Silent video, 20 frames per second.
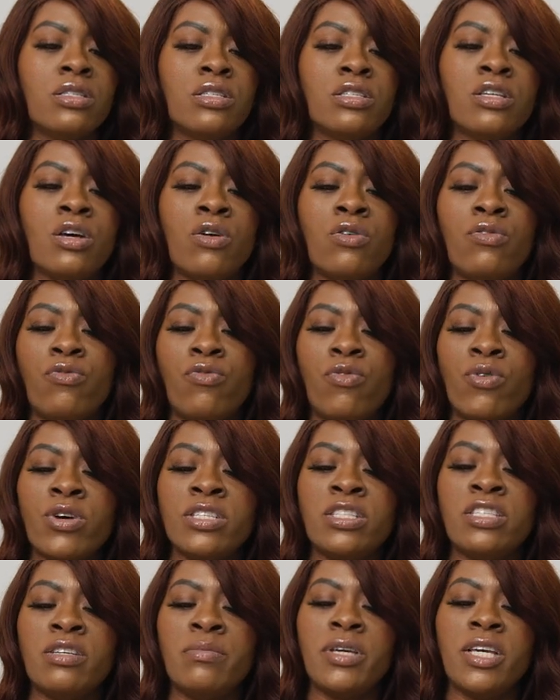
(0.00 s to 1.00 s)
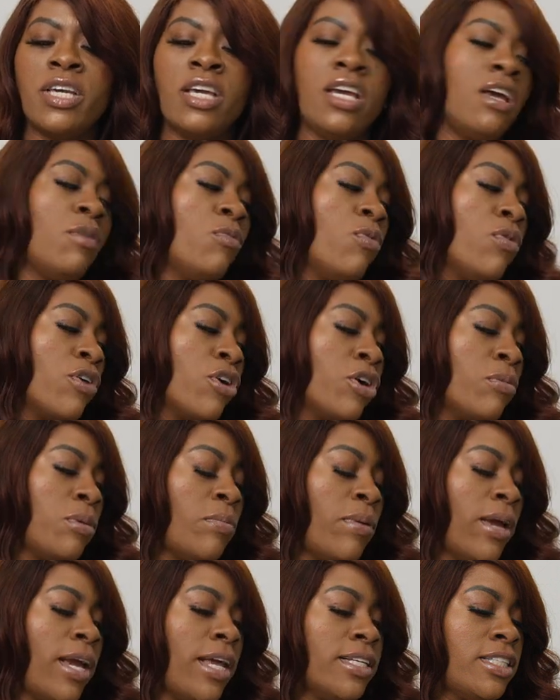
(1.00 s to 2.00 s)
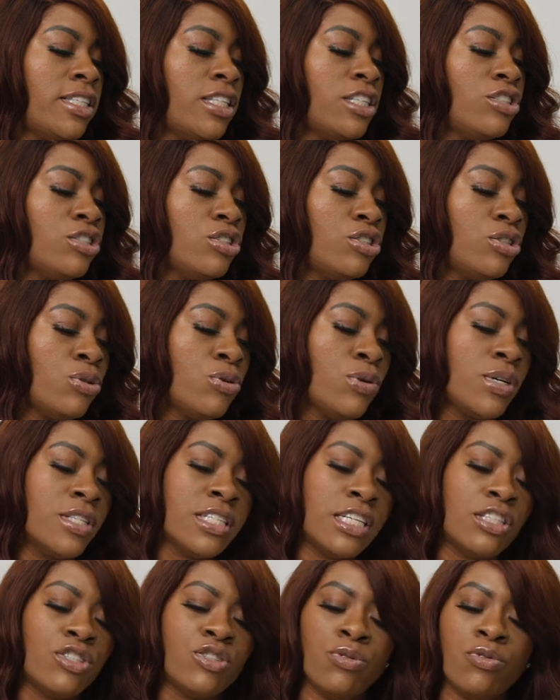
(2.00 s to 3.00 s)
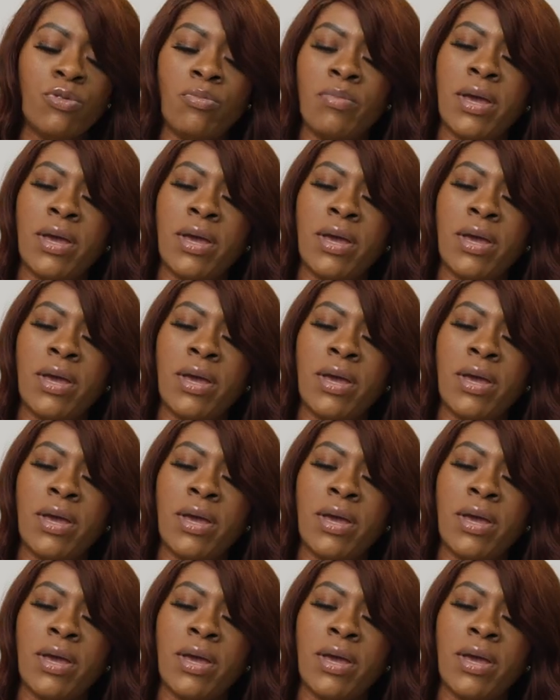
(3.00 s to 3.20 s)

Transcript: So for us to begin, what they're going to be paying attention to is that you